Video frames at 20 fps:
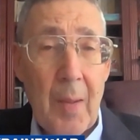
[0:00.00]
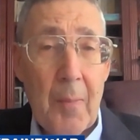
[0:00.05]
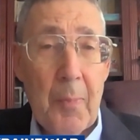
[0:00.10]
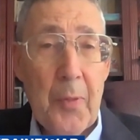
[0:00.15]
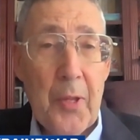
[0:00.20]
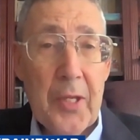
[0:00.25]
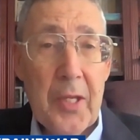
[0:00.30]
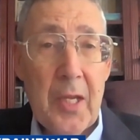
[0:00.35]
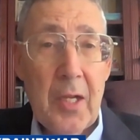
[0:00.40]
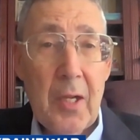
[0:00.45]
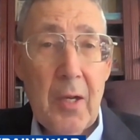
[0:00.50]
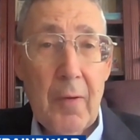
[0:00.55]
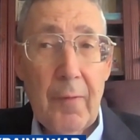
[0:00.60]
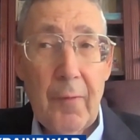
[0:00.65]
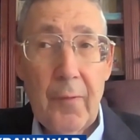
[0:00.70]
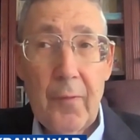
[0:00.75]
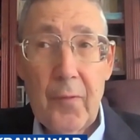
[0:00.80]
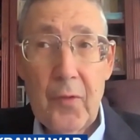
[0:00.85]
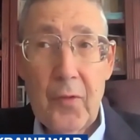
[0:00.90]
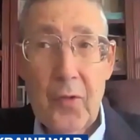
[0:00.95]
I'm thinking
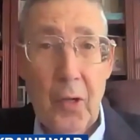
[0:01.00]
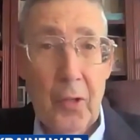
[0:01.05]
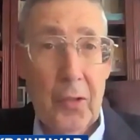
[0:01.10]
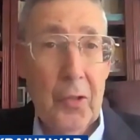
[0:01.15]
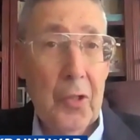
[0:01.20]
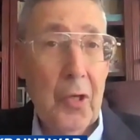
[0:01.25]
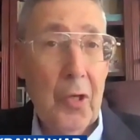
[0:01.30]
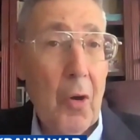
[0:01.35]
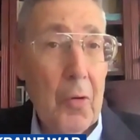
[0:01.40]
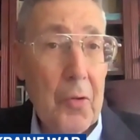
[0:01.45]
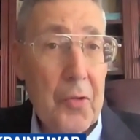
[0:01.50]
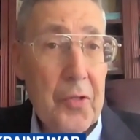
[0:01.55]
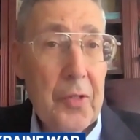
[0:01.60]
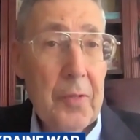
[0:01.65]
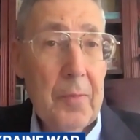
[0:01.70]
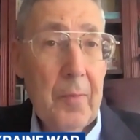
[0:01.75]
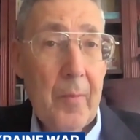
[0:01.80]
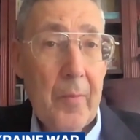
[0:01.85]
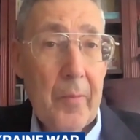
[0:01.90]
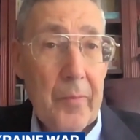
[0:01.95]
of Tucker
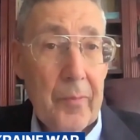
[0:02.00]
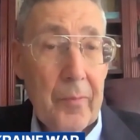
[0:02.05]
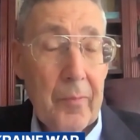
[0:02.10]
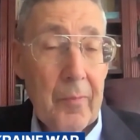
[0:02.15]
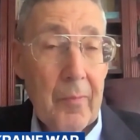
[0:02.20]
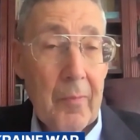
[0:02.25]
Carlson.